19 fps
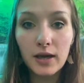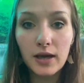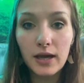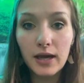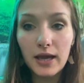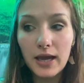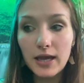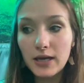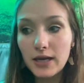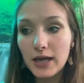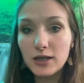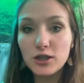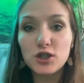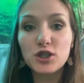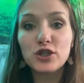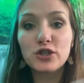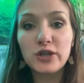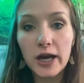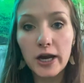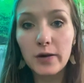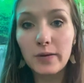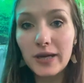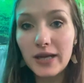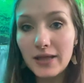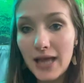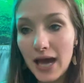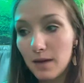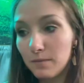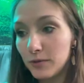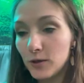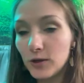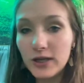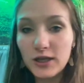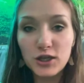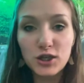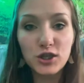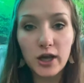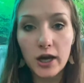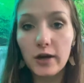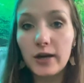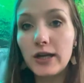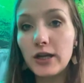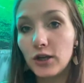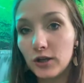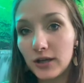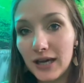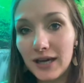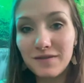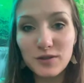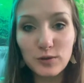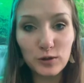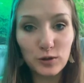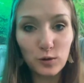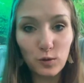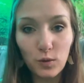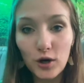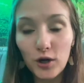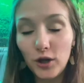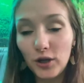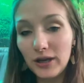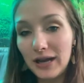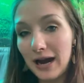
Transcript: And sharing that beauty, sharing your gifts with the world,